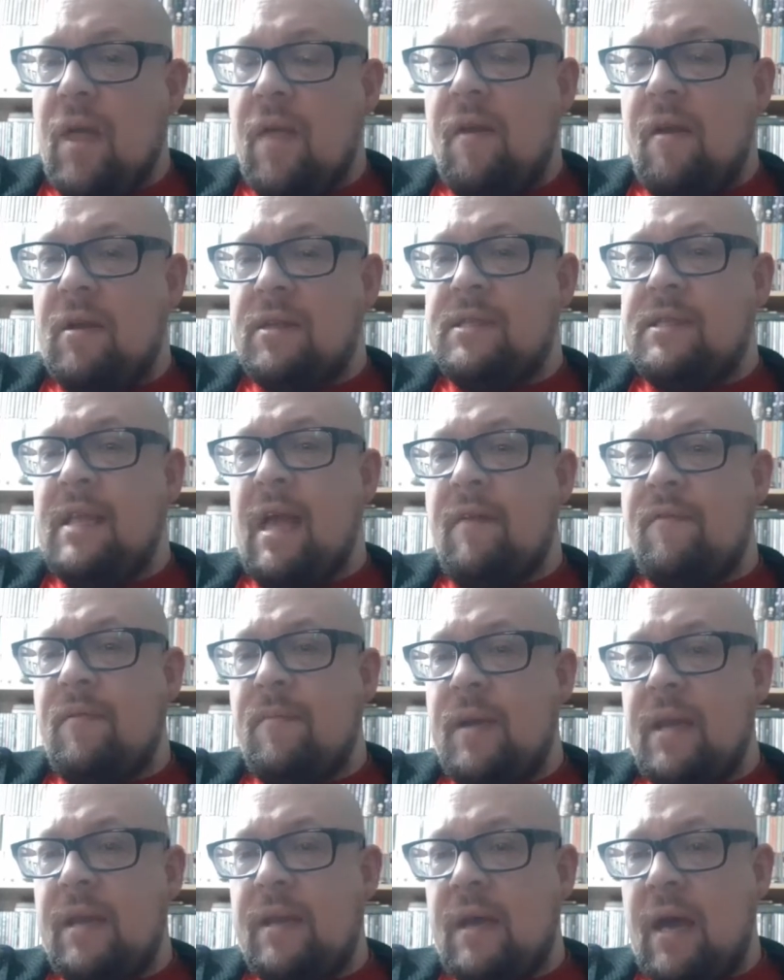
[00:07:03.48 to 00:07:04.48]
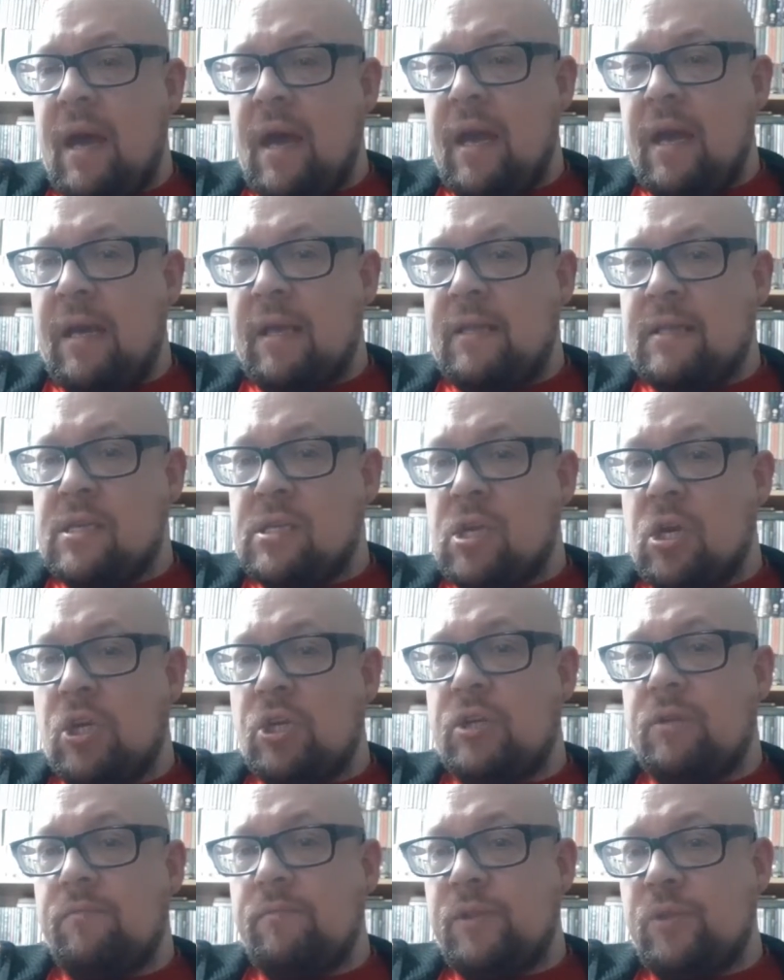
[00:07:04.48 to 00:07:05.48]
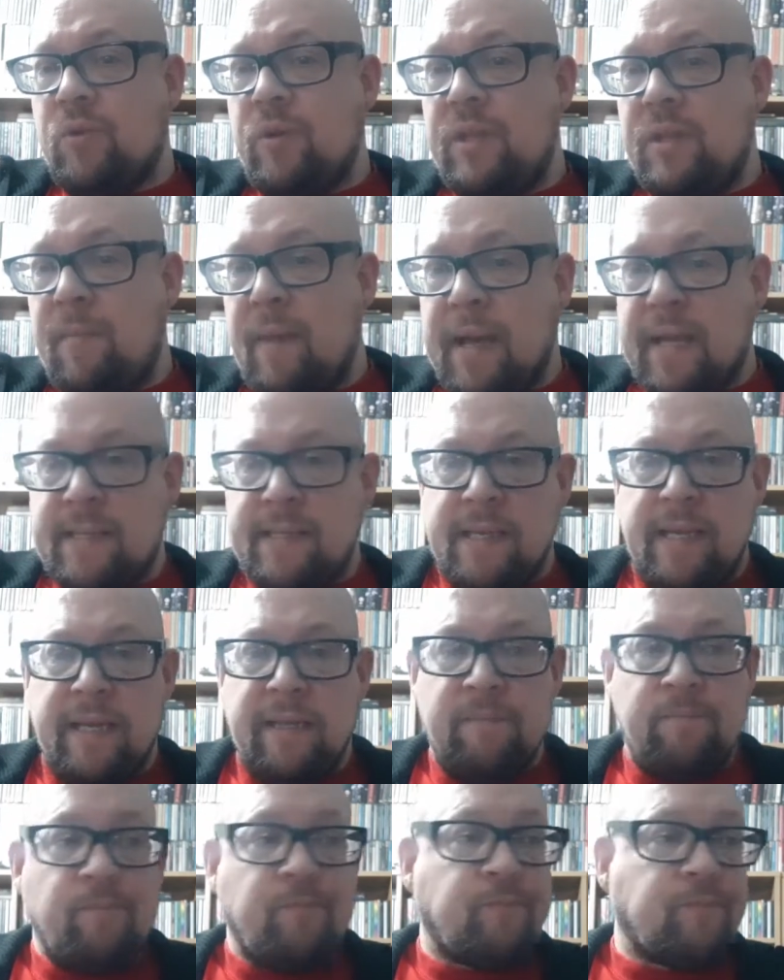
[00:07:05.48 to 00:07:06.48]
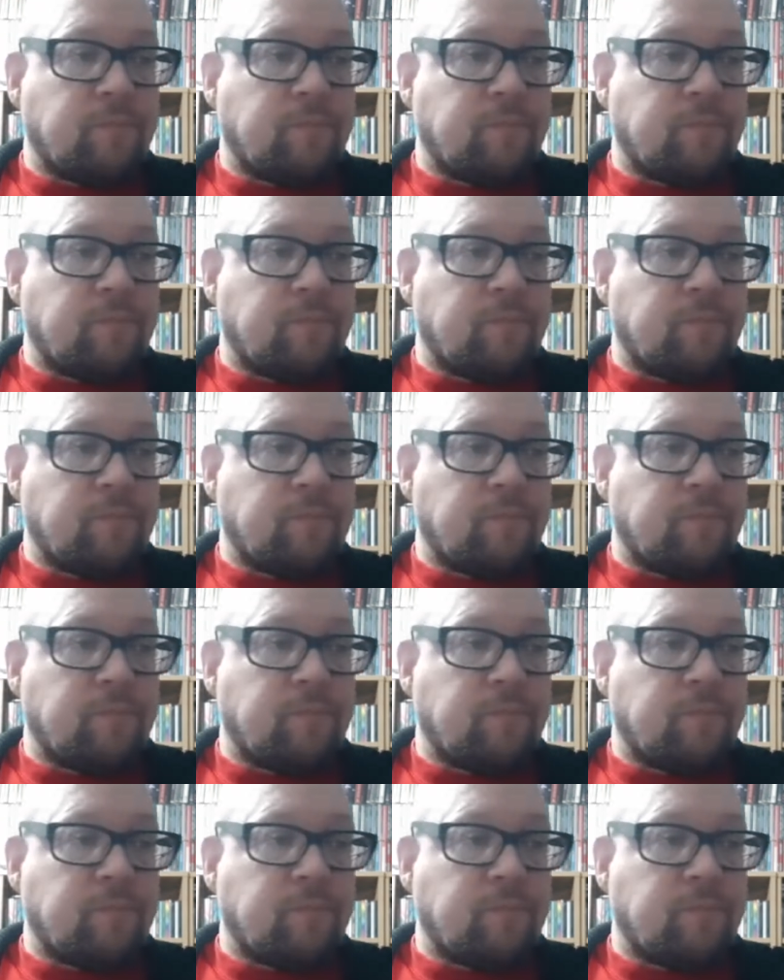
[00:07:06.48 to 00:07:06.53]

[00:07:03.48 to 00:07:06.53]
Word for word: there has never been a discussion between the magazine